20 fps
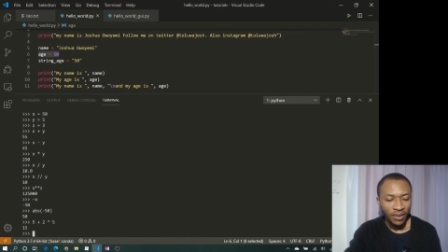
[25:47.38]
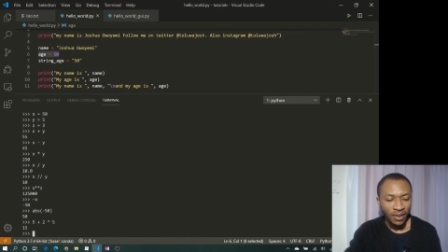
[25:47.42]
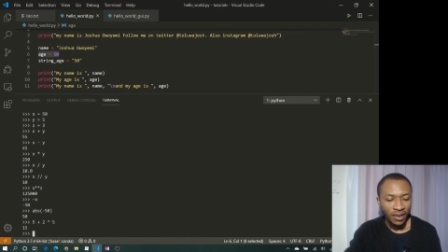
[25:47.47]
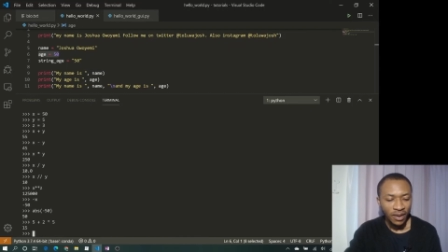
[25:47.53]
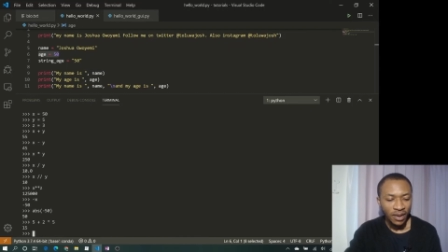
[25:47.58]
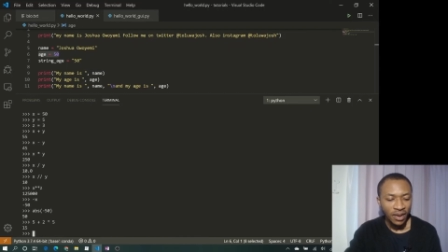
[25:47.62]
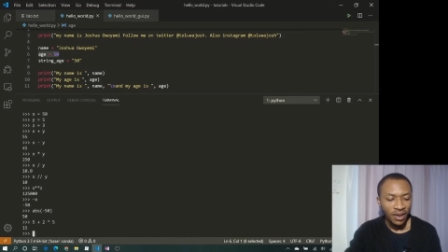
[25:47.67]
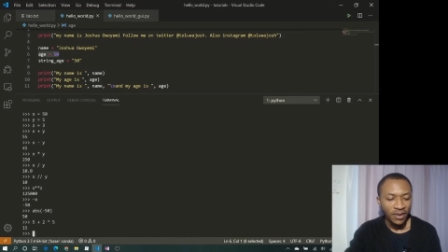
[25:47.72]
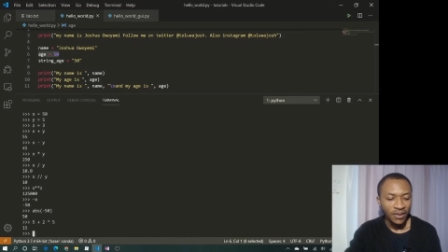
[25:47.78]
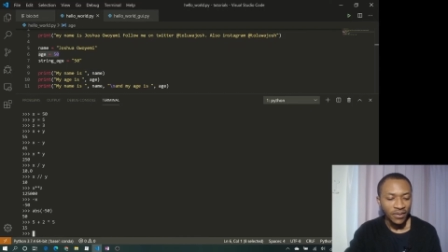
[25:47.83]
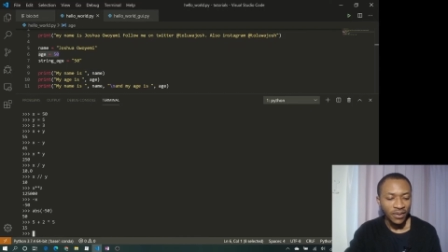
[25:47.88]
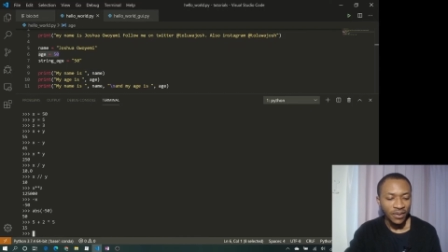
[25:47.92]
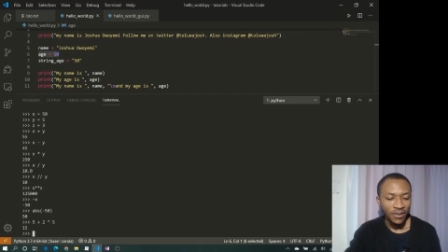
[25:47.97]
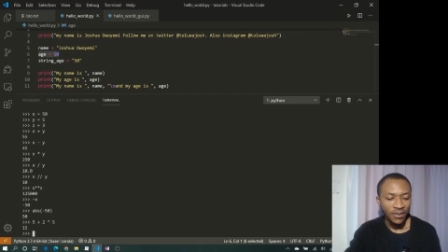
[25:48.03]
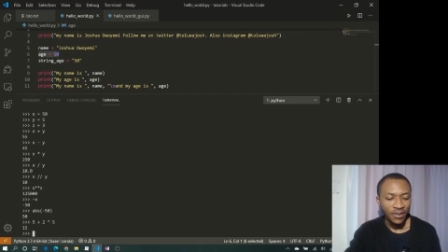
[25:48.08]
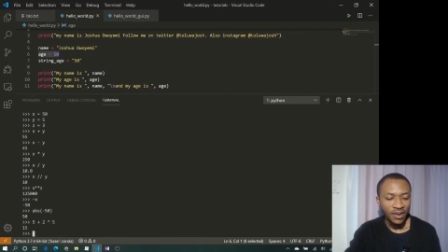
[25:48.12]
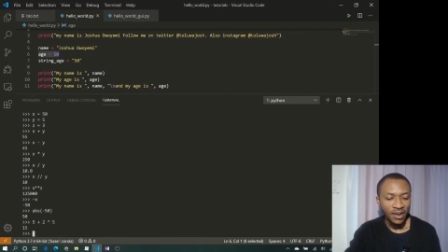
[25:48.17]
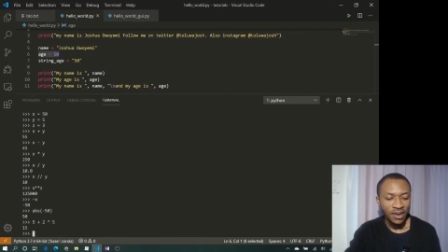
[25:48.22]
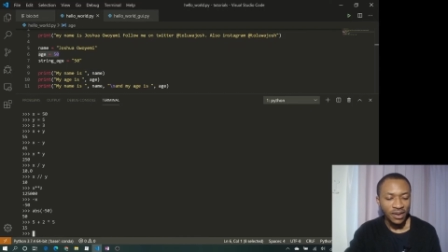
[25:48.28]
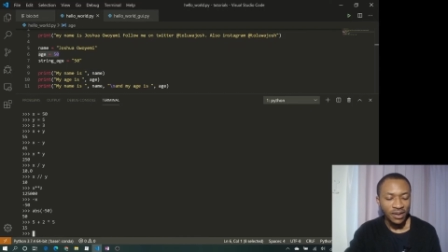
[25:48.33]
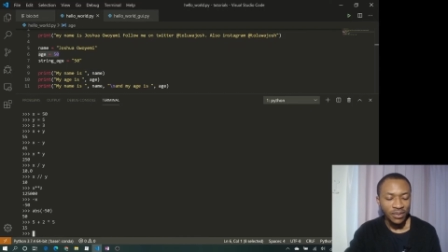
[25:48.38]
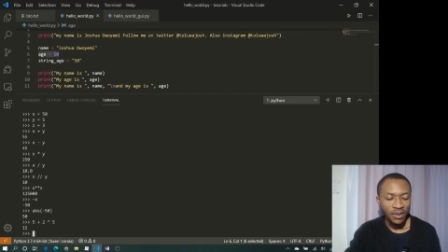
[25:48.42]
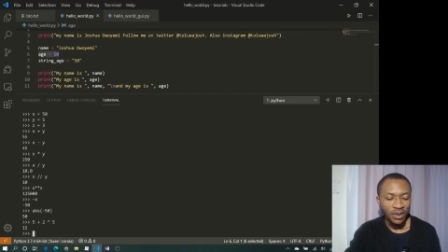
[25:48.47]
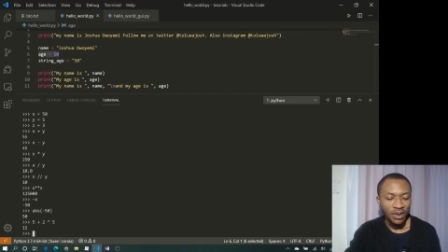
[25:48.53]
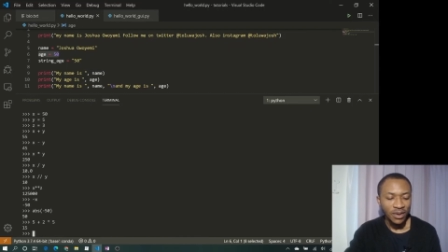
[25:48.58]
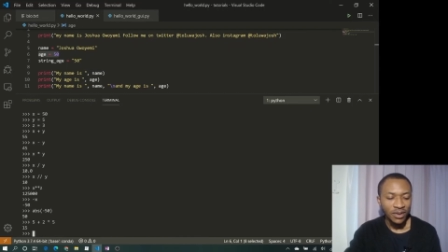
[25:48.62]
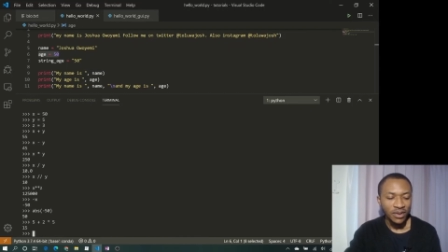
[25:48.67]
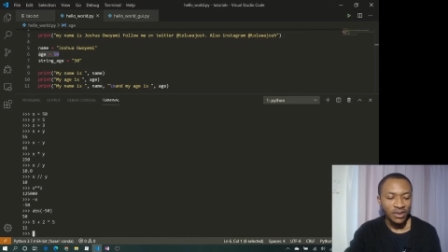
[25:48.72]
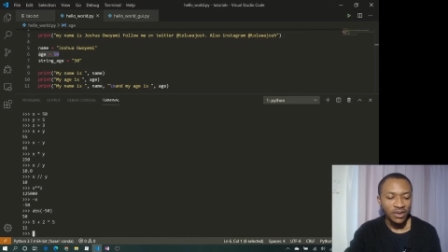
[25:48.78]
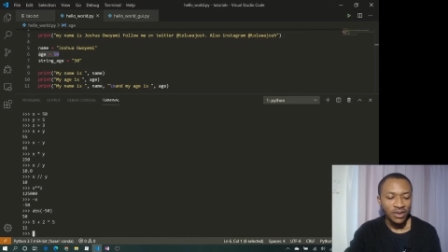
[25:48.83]
is 15,
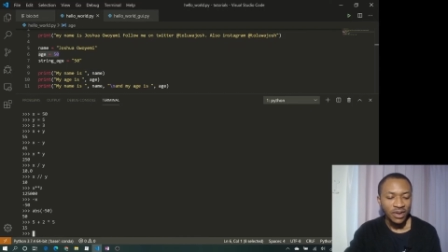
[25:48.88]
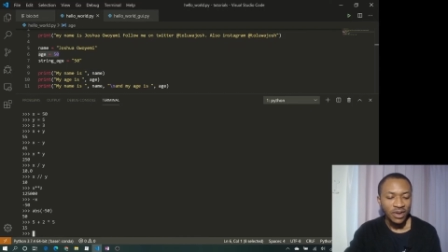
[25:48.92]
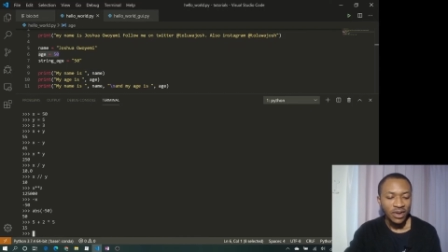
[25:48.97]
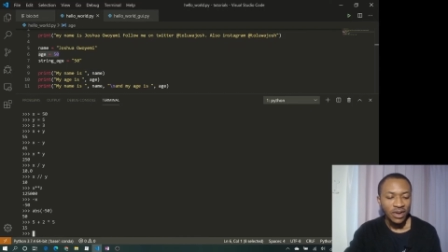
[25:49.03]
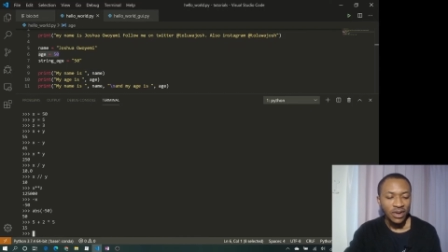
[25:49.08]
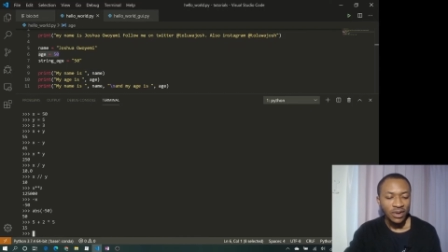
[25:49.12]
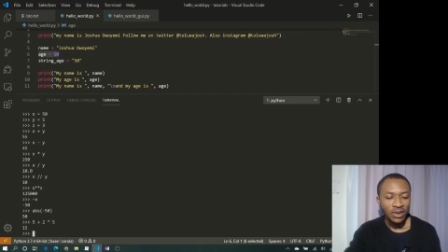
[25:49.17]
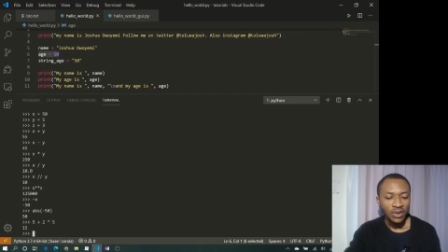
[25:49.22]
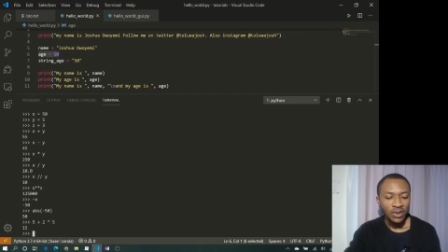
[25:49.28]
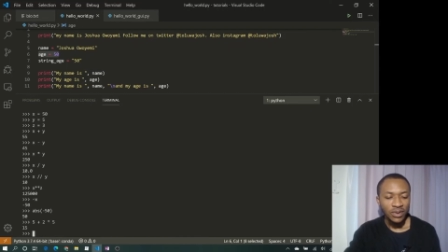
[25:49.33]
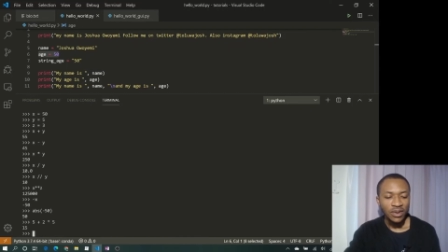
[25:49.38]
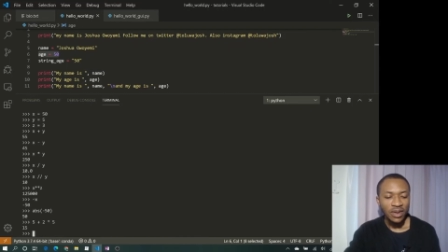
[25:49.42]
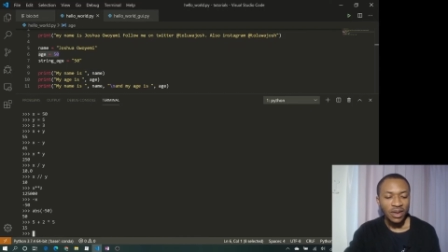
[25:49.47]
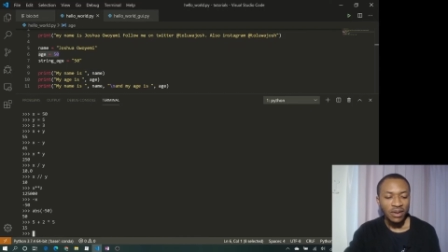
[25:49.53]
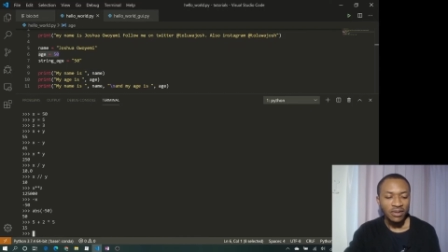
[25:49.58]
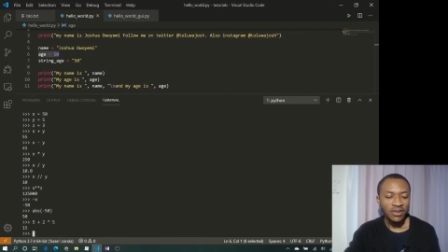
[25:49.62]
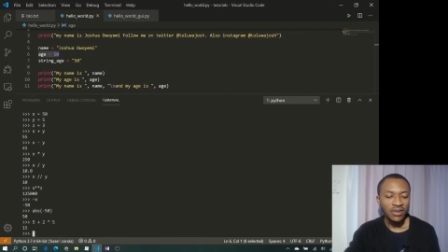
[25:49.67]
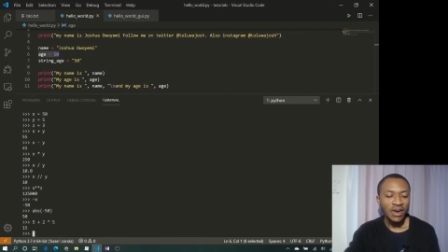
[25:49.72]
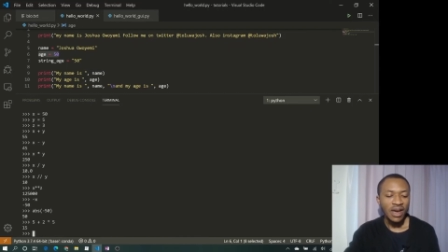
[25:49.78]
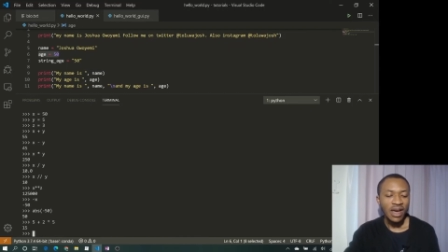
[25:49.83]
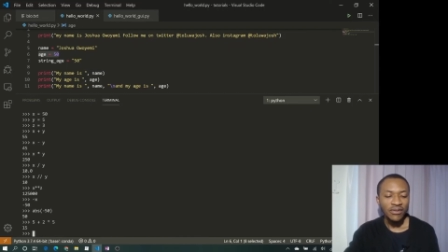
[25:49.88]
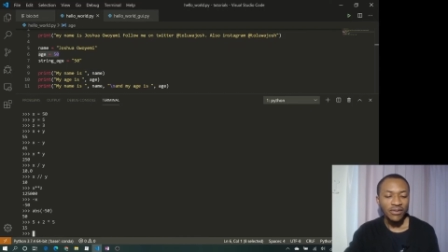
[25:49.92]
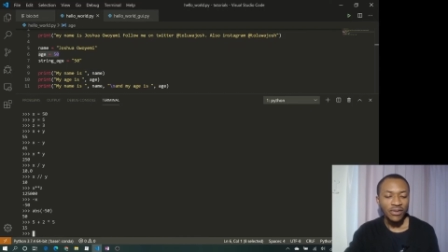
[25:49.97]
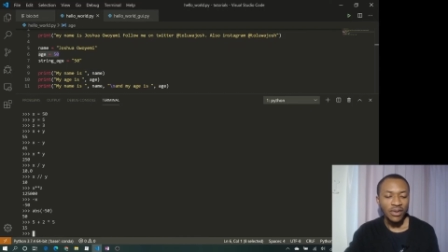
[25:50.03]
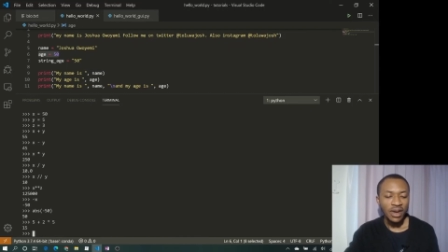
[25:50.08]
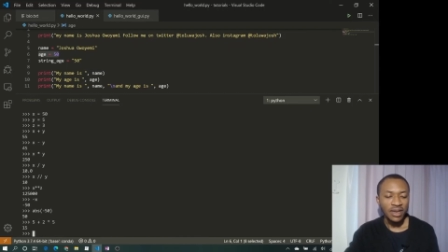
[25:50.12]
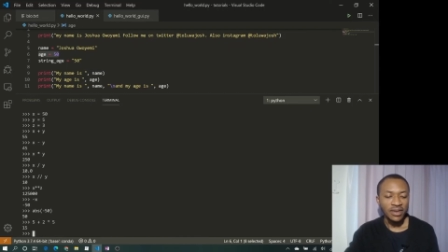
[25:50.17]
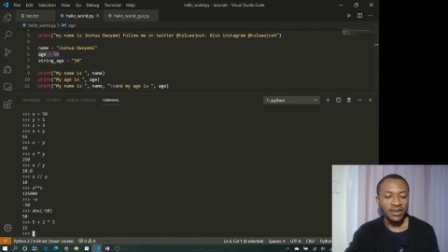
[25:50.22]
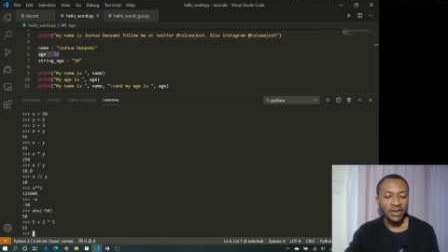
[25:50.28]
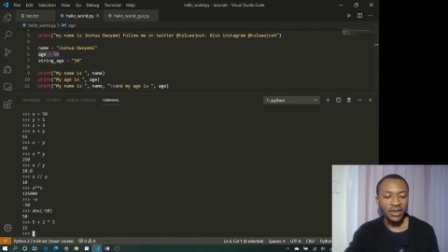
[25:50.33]
because 2 times 5
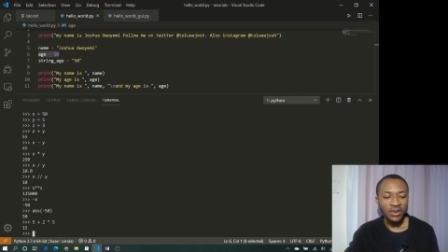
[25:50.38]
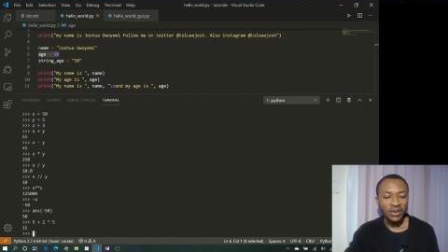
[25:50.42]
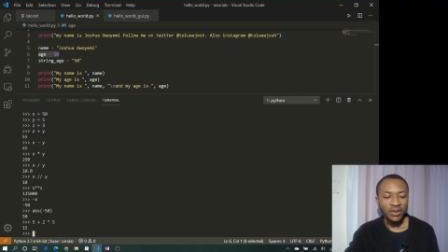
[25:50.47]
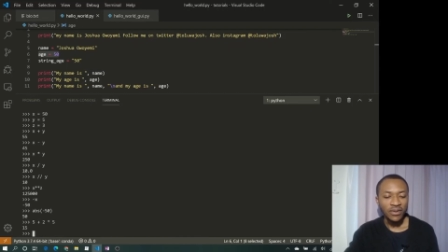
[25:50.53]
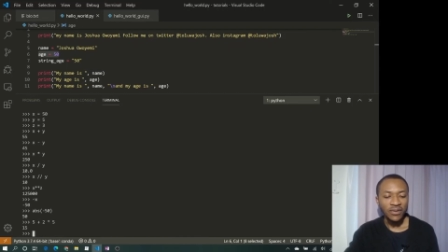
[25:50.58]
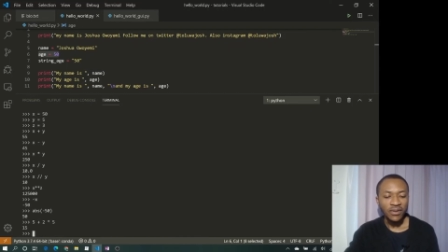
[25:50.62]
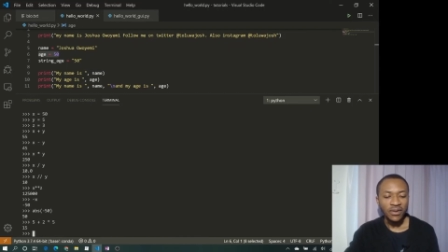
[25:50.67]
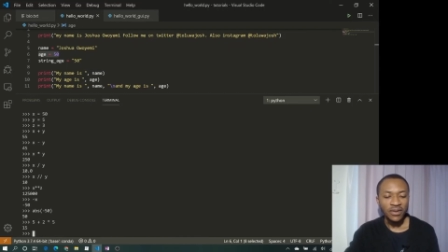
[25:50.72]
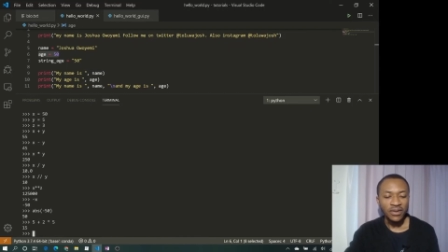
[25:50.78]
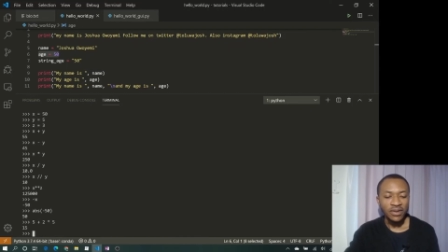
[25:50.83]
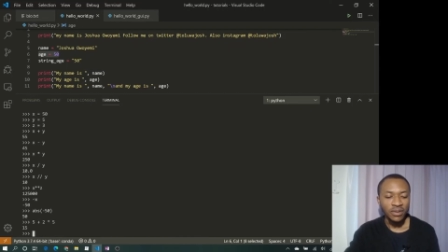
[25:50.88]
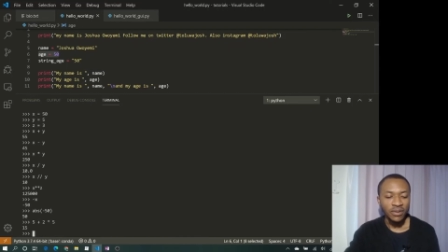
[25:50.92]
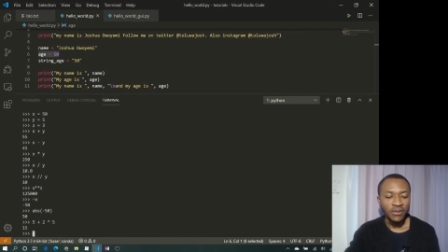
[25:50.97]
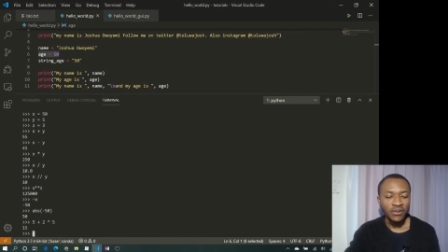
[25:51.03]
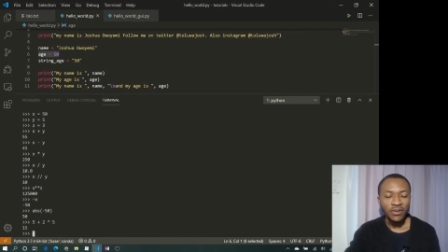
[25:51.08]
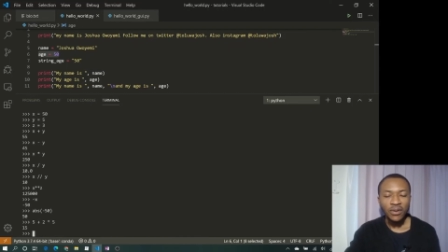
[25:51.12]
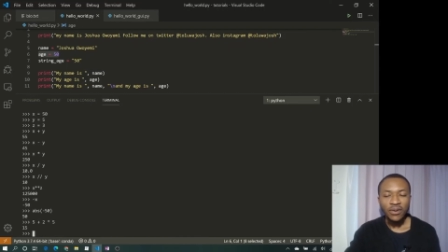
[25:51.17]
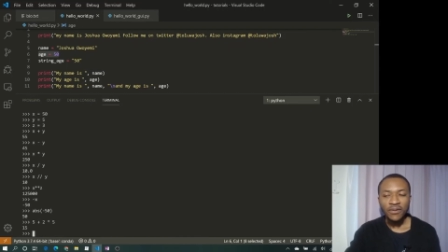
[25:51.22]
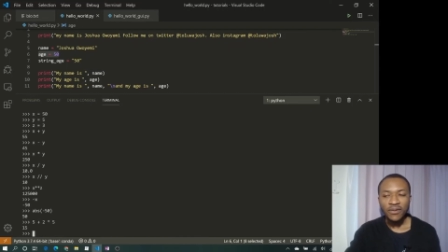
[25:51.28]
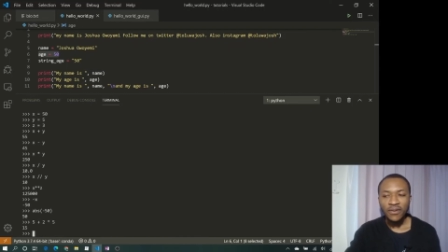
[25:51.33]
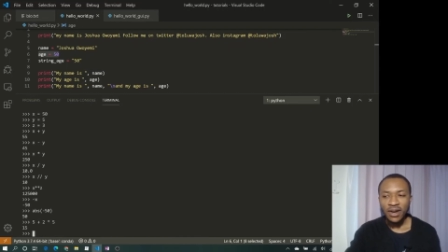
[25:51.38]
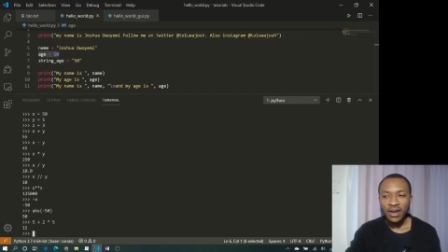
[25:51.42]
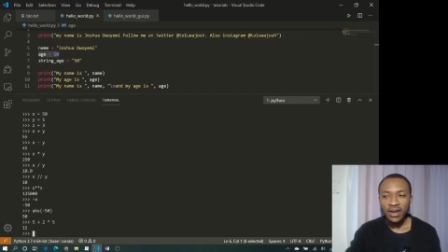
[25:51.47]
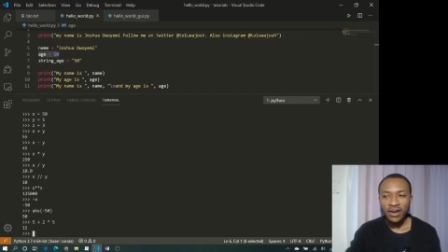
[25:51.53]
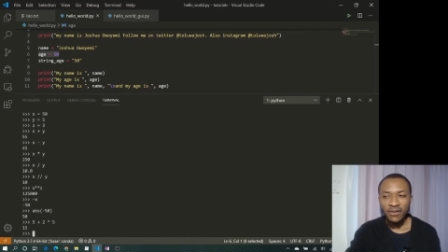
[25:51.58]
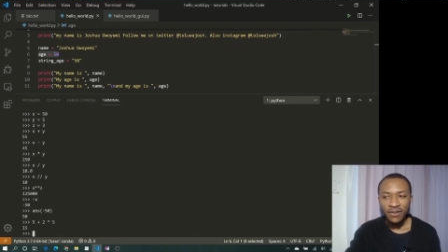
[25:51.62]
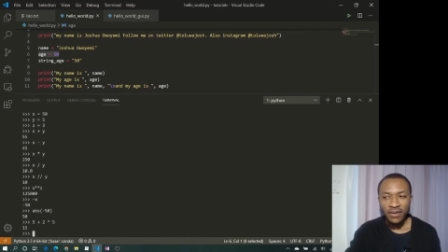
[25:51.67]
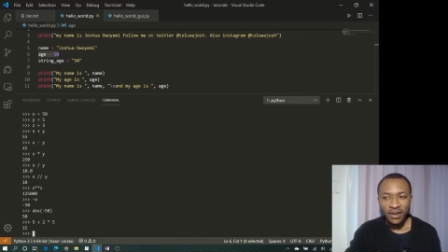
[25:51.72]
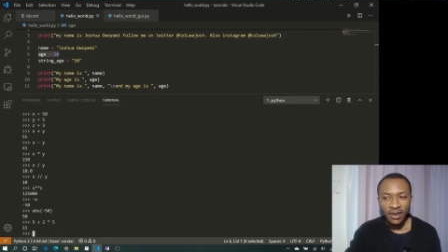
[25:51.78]
we execute first before 5.